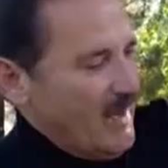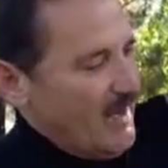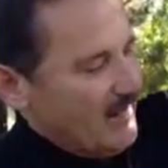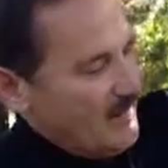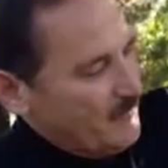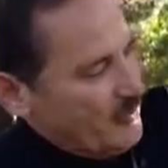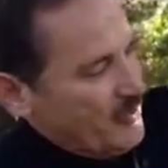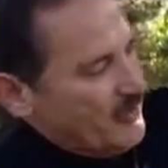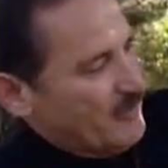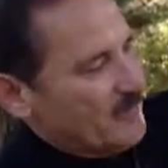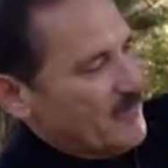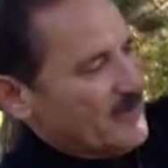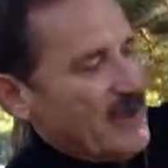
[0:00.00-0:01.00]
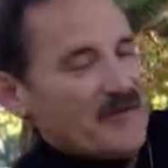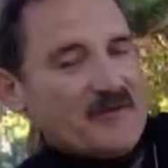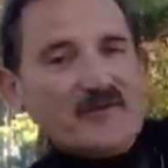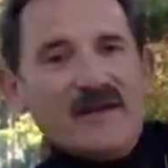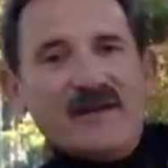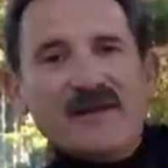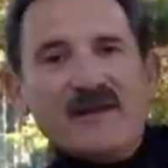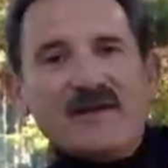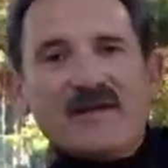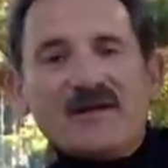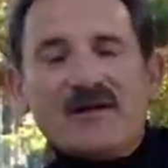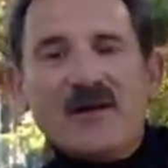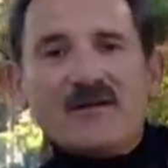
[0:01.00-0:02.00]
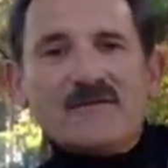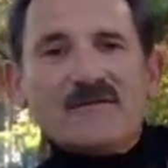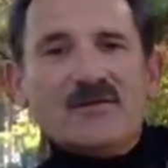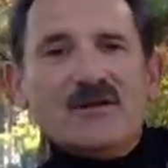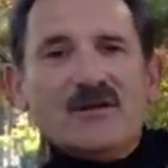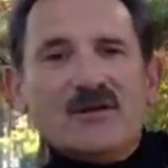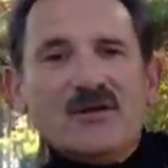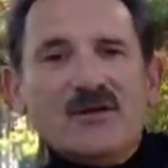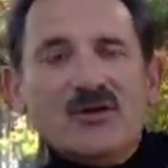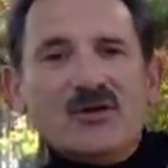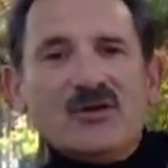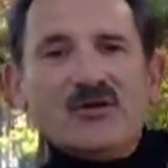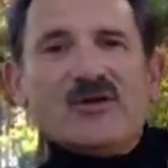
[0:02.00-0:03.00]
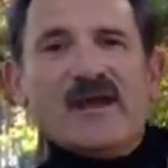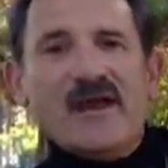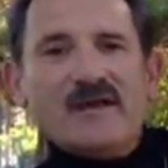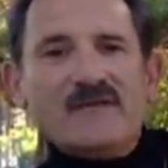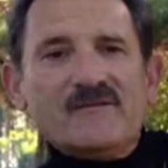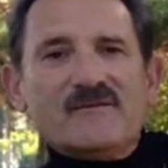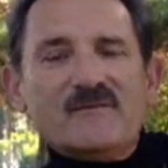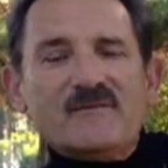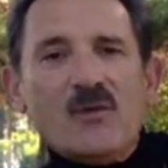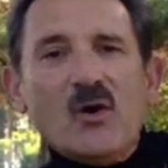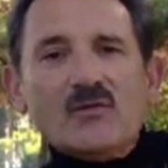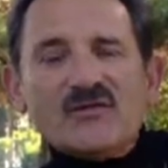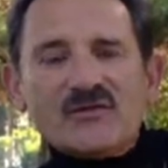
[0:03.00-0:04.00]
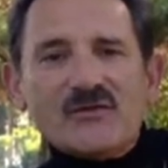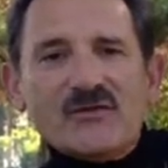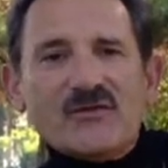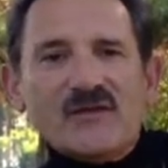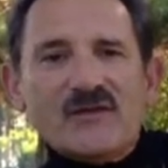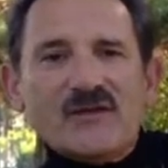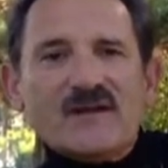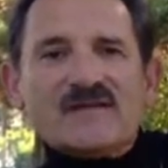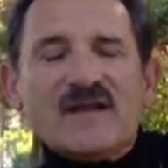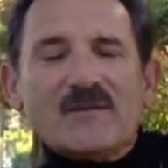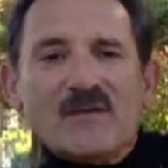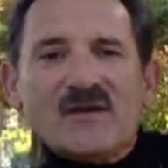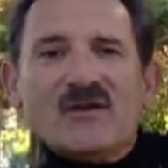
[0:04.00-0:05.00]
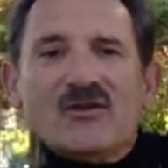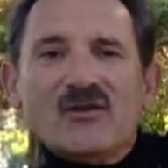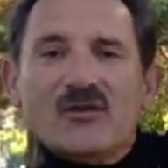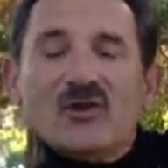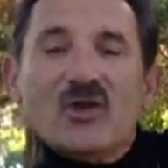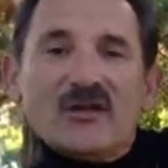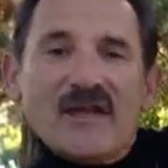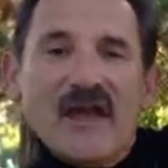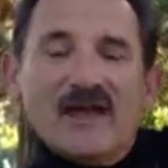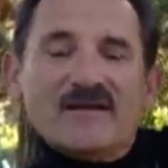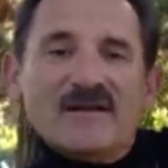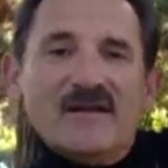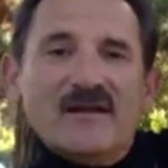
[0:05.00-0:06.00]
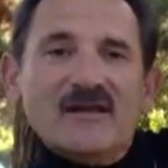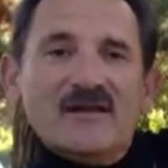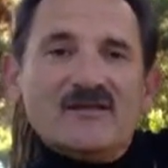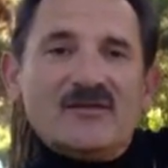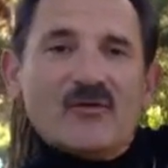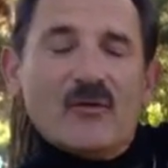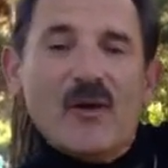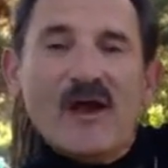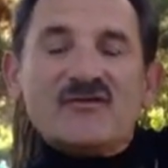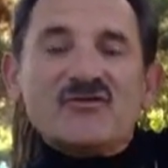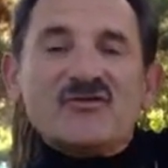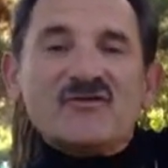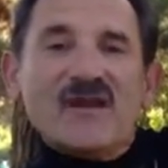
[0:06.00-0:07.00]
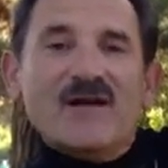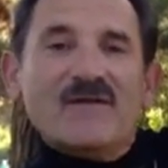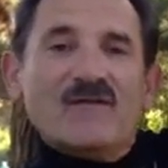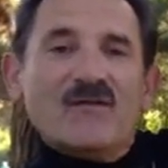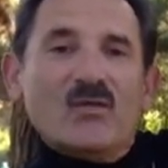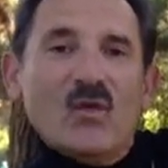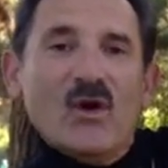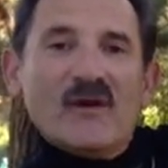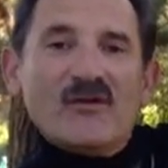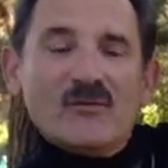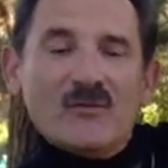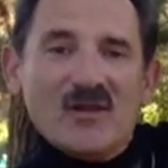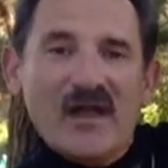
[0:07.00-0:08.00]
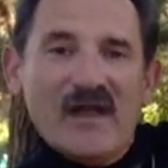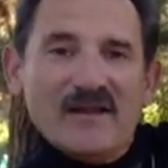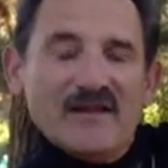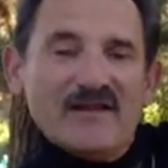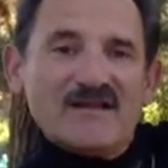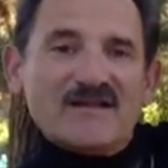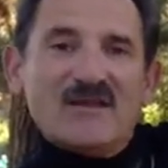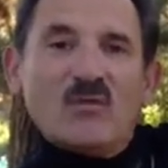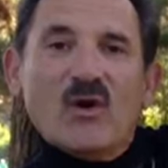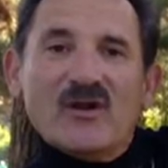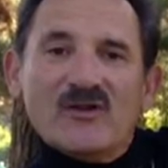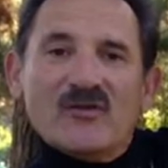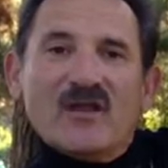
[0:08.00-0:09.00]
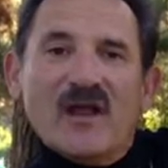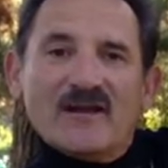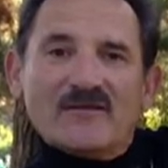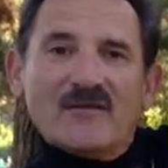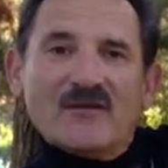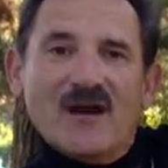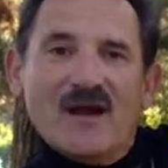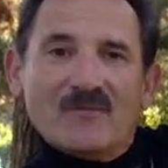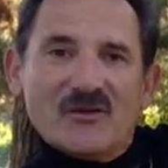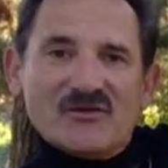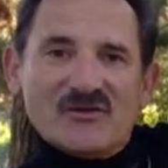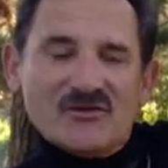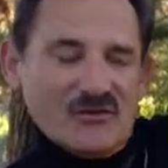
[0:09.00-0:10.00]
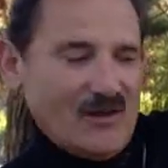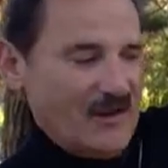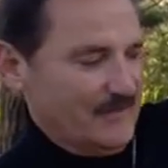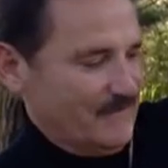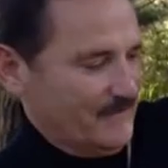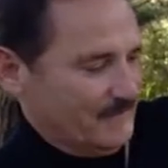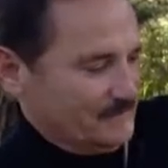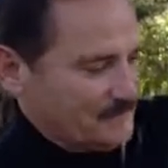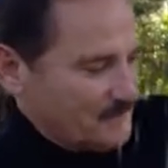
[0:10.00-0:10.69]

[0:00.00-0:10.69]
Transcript: and then putting them together in a colorful, creative poster that's something that you'll look at to remind yourself of what your plan is and what you'd like to accomplish in your life.